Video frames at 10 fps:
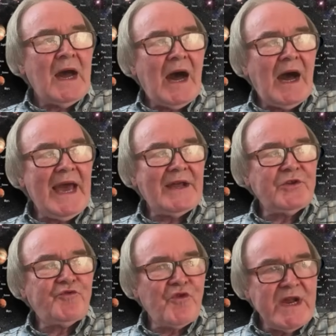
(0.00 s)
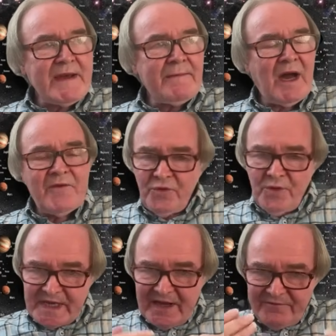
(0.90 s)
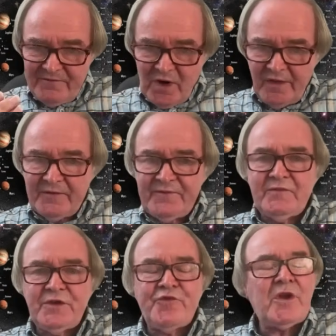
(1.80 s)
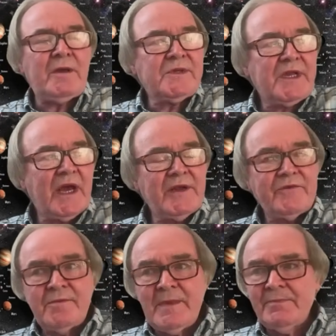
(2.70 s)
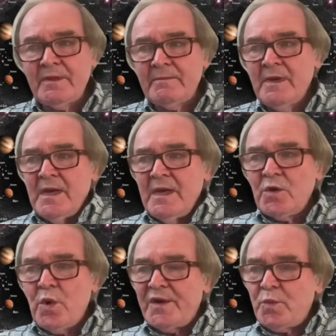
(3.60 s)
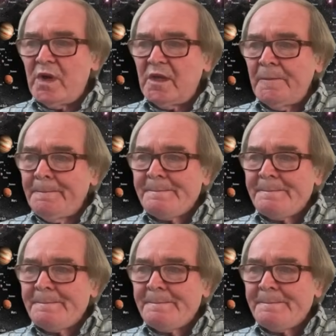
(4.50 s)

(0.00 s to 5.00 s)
I had a dream. I've always had rather vivid dreams, and I remember them quite well.